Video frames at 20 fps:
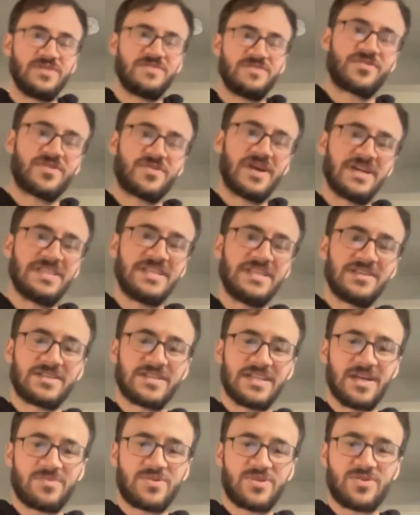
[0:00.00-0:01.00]
to live for
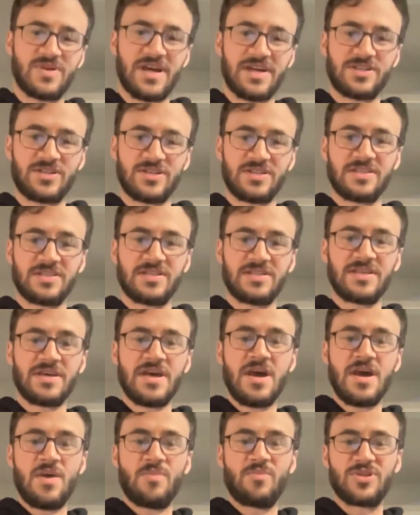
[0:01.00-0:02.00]
ideals and abstractions,
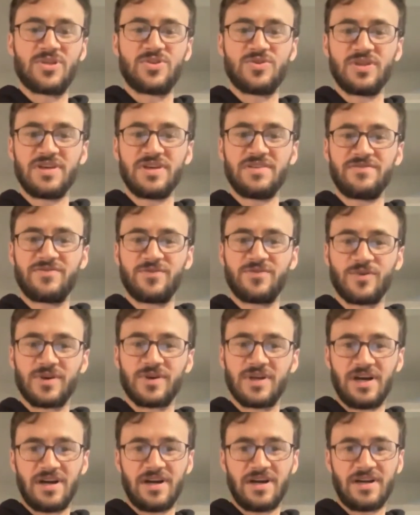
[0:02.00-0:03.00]
but to live for
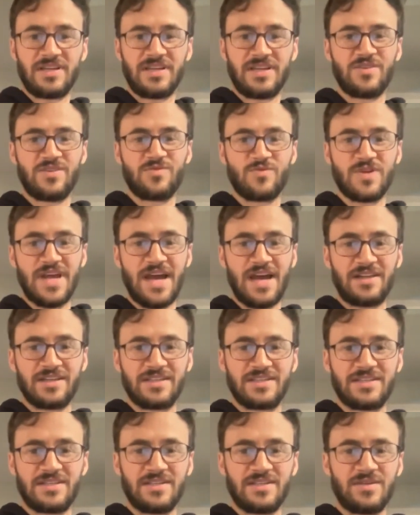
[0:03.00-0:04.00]
God in
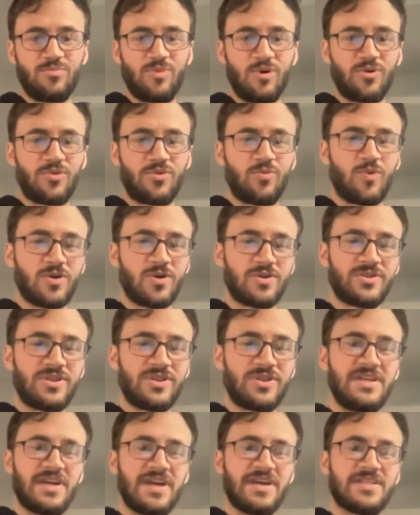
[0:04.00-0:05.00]
reality, both
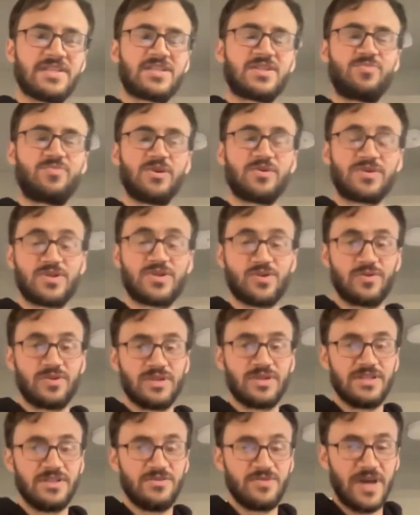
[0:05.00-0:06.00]
worldly and
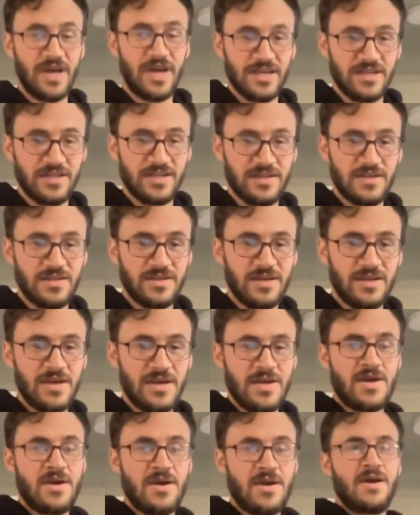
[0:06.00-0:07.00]
spiritually united.
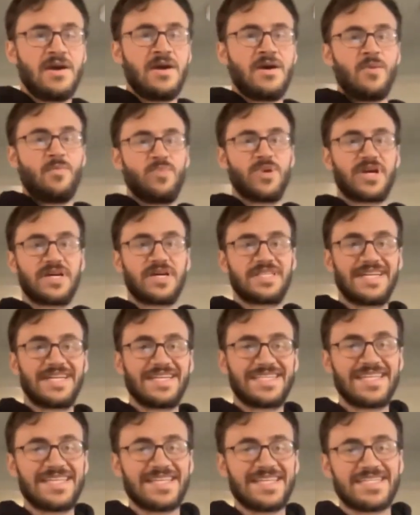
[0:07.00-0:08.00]
Because it
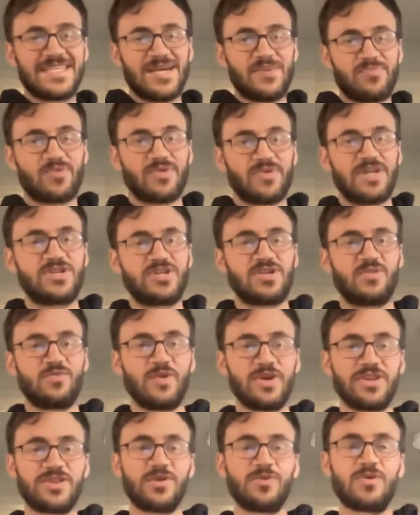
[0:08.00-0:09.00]
is in the separation
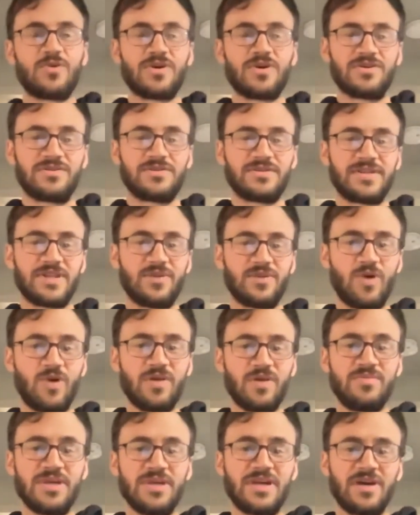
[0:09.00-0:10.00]
with the world that
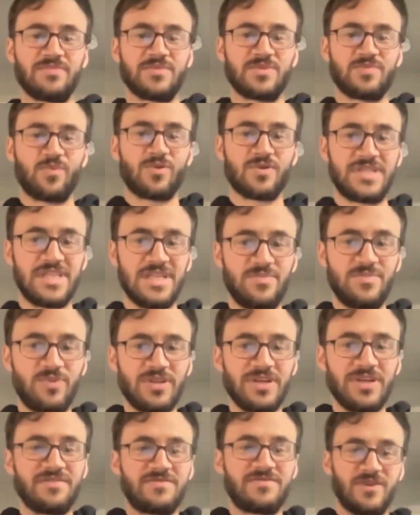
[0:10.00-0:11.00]
one becomes more
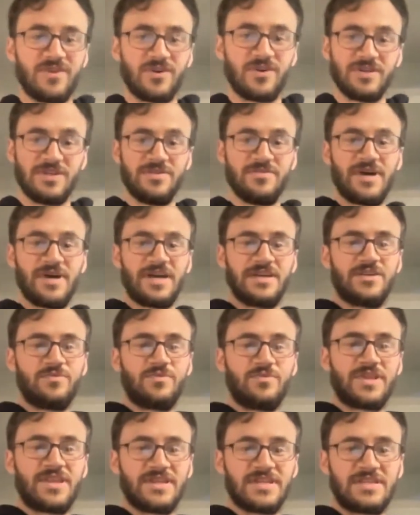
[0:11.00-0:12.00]
deeply and fully united
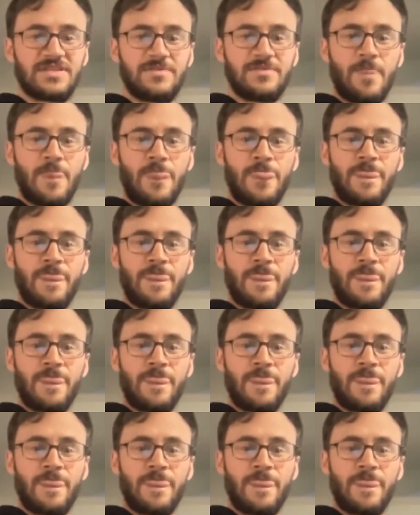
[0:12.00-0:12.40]
with it,